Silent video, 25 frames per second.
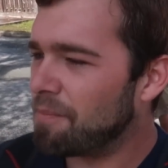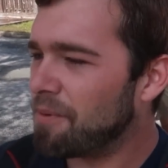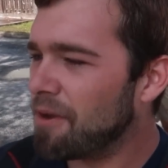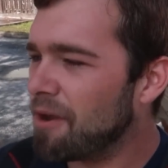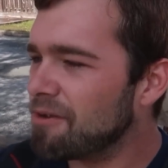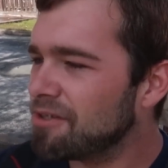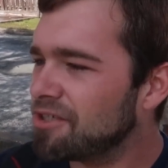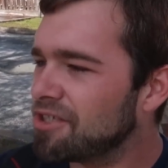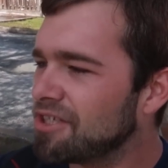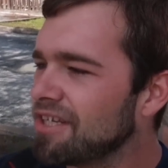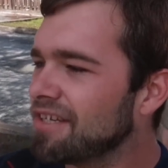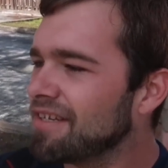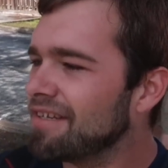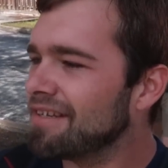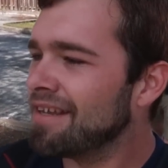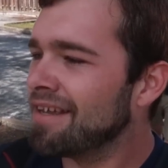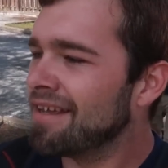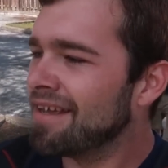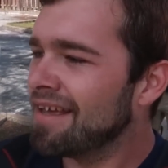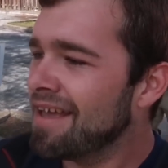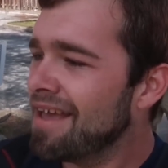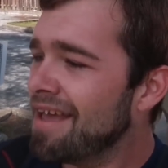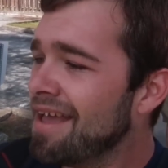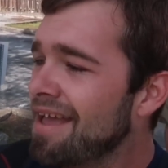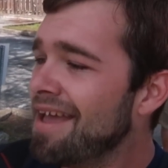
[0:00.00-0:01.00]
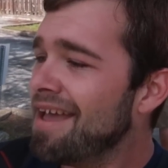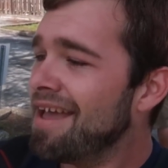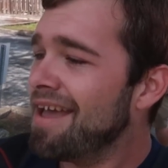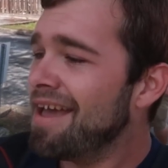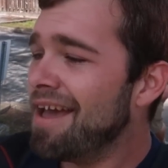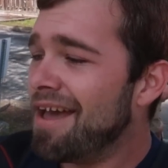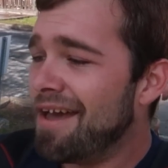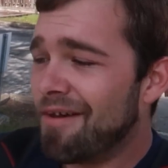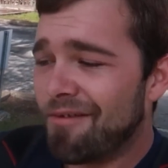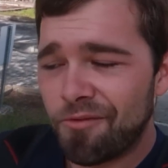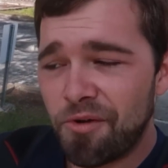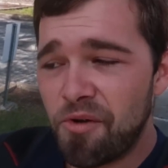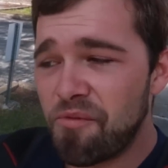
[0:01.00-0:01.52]
Potion,
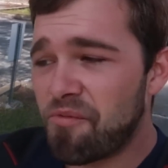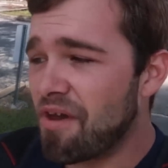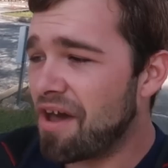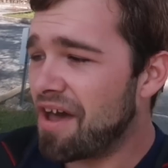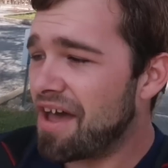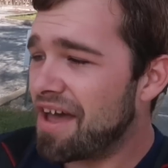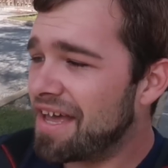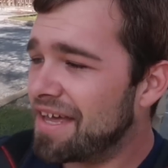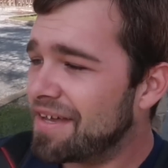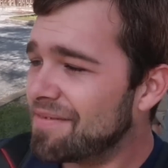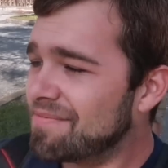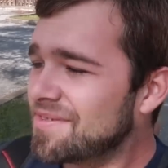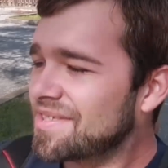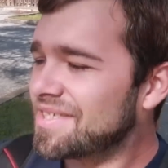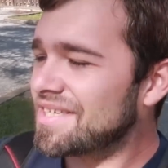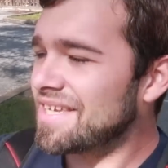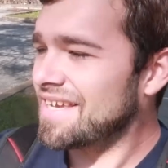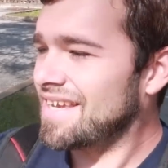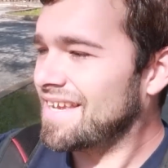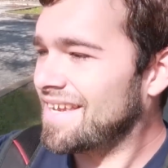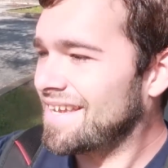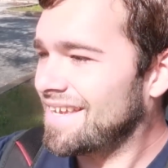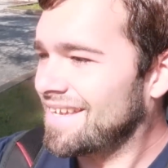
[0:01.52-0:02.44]
Revives,